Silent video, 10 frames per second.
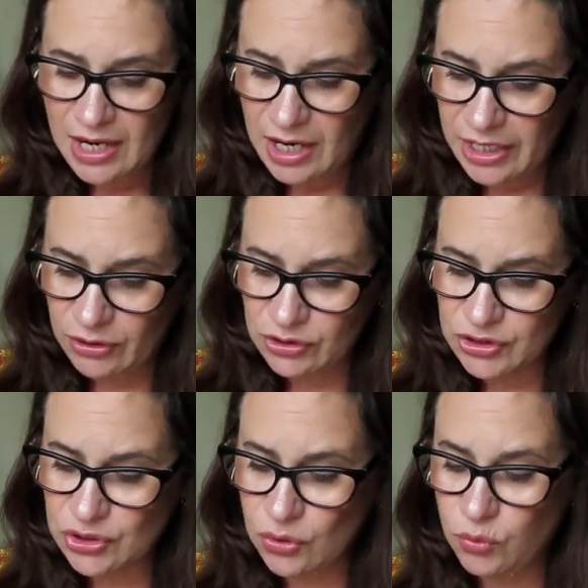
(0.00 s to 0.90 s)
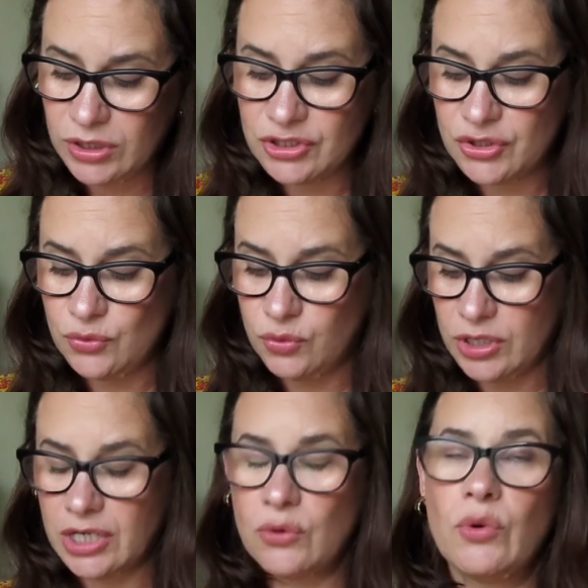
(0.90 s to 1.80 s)
I also want to
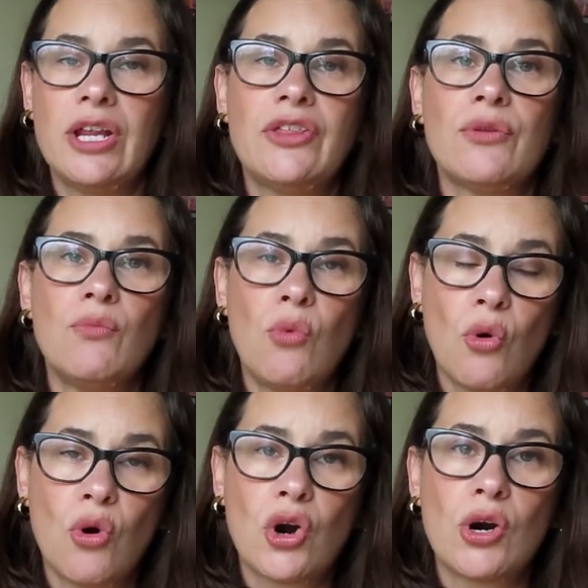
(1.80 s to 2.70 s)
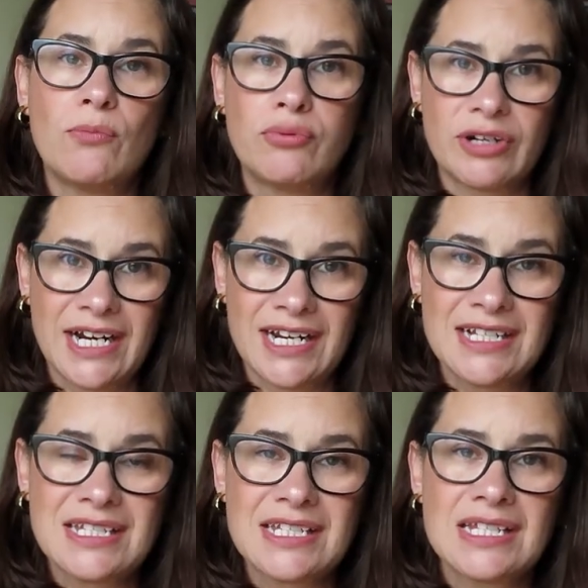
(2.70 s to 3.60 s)
work with more
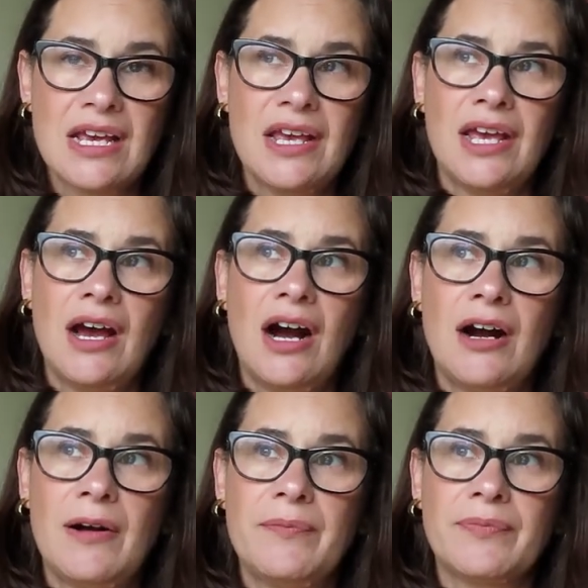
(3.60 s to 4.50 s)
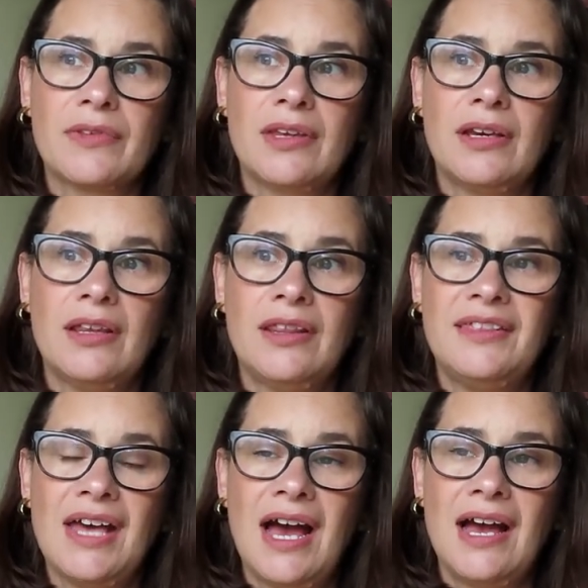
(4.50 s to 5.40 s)
brands. Um,
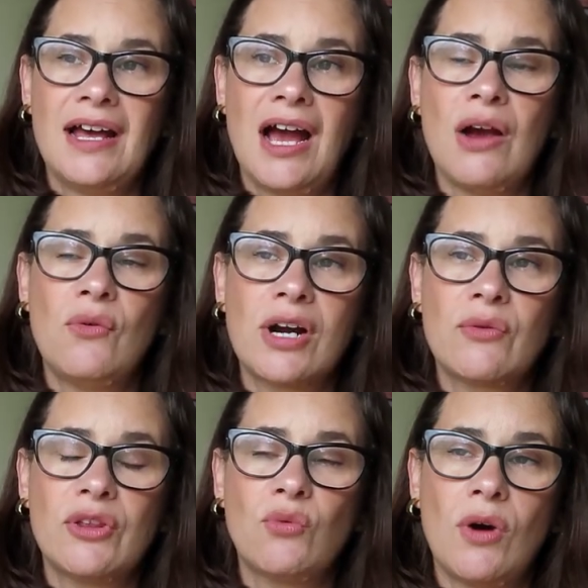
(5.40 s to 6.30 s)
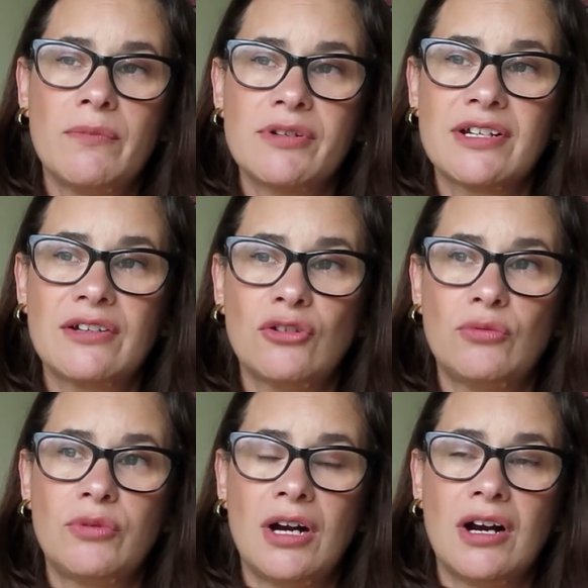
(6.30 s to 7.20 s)
that I work with one
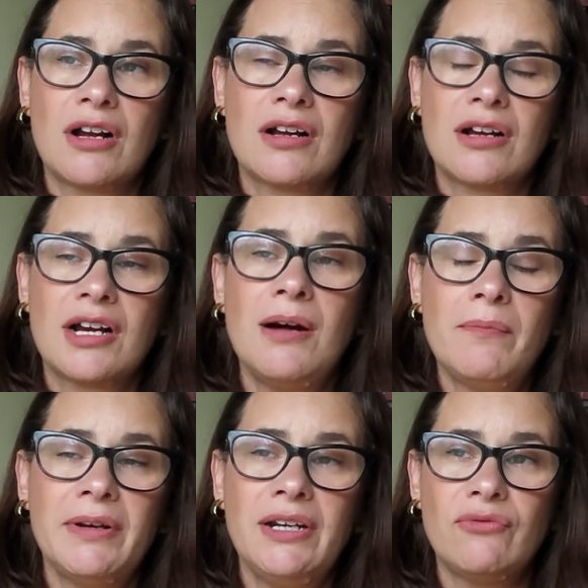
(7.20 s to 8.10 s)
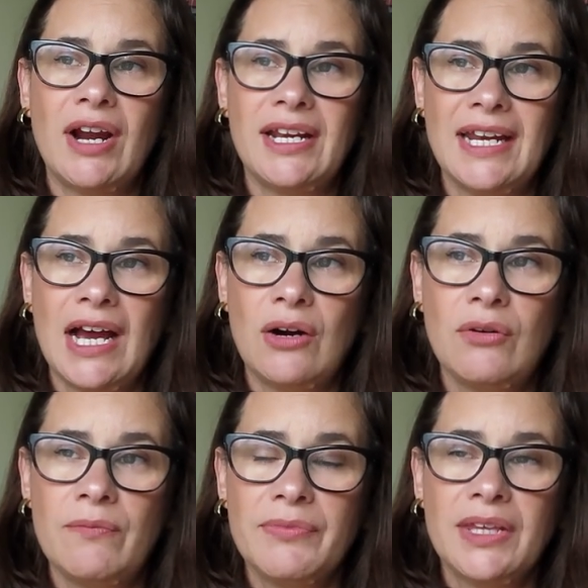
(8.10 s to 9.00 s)
particular uh, company right
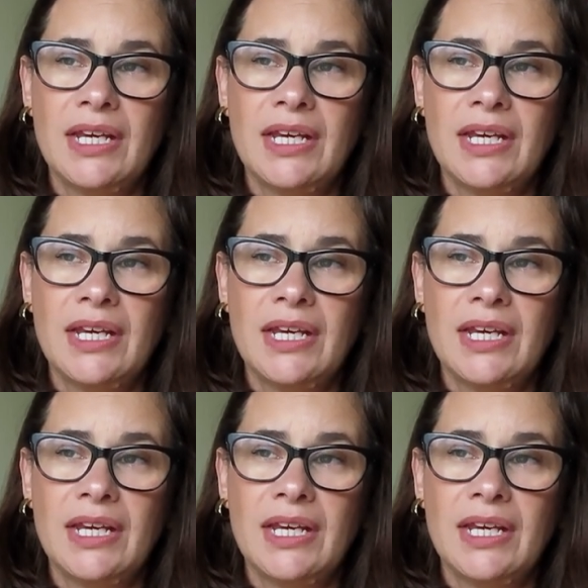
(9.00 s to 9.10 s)
now.